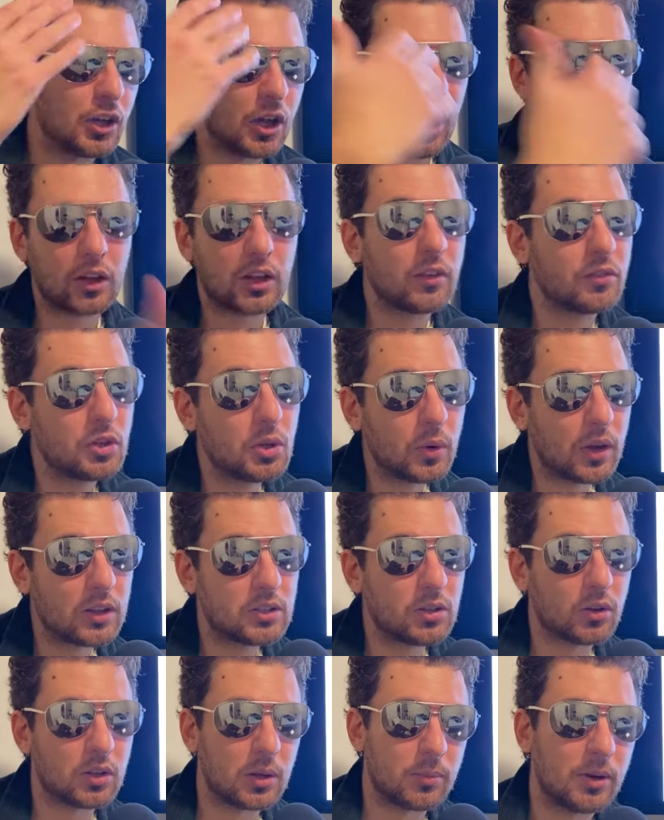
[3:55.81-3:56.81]
will give you
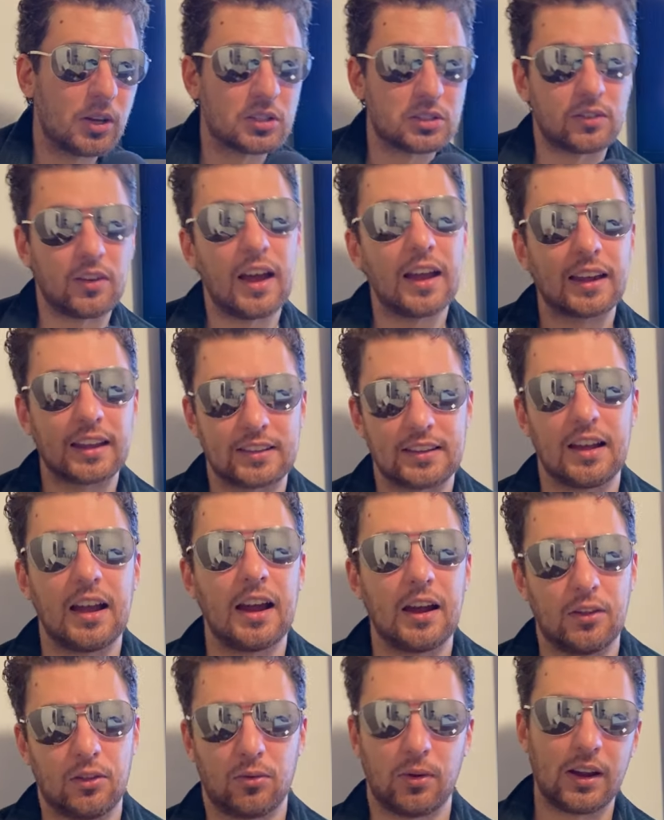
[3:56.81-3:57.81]
Antonio Pierce if I get to
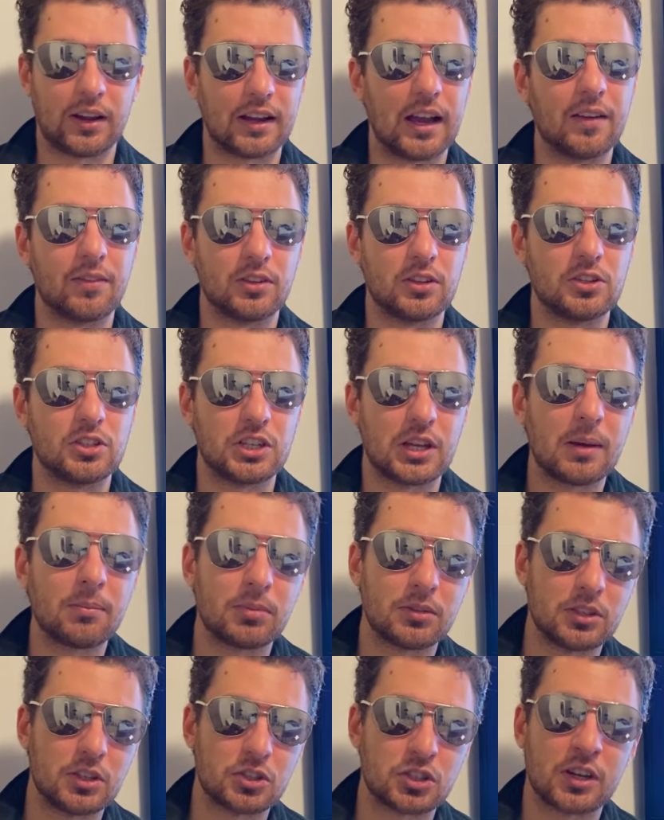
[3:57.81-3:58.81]
hire the right guy for the GM
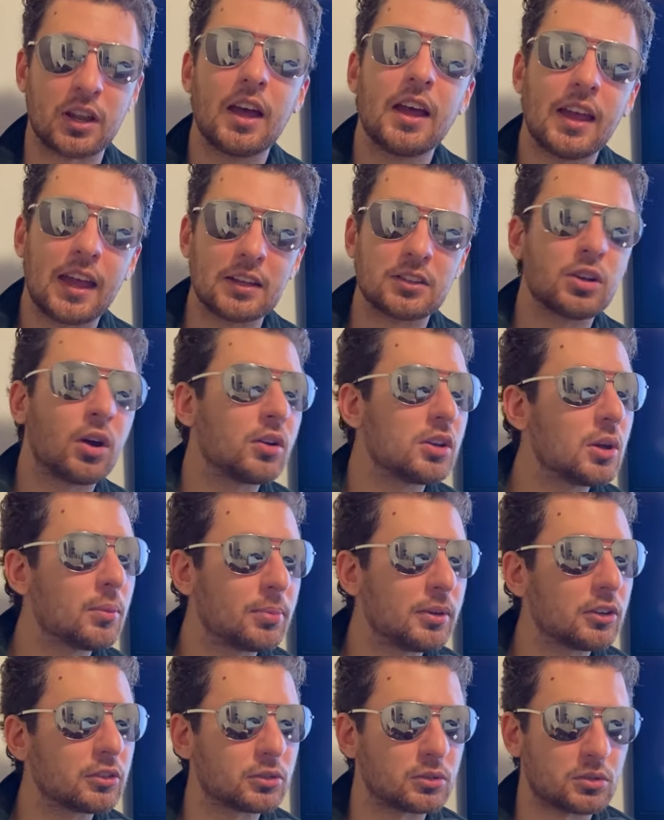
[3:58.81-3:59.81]
position. Antonio
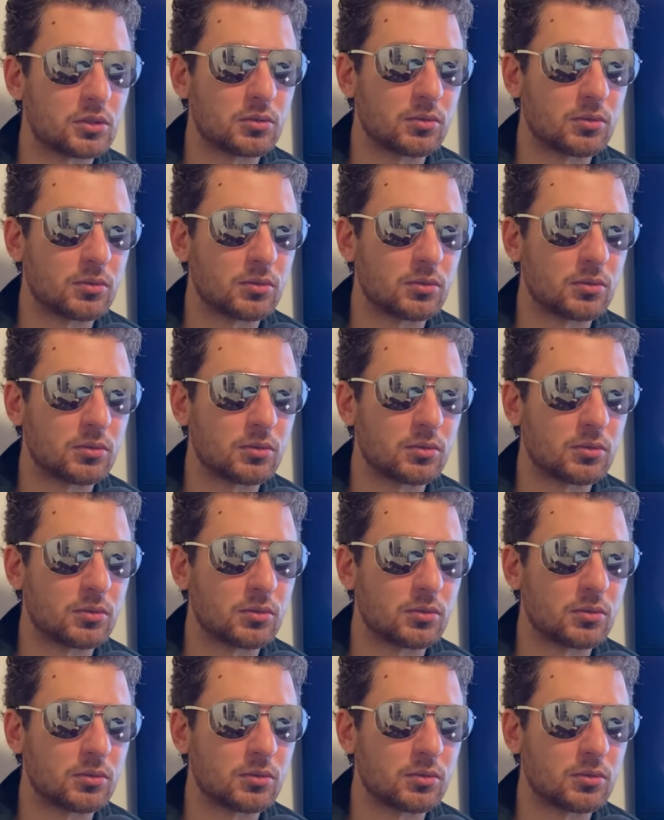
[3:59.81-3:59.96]
Pierce was the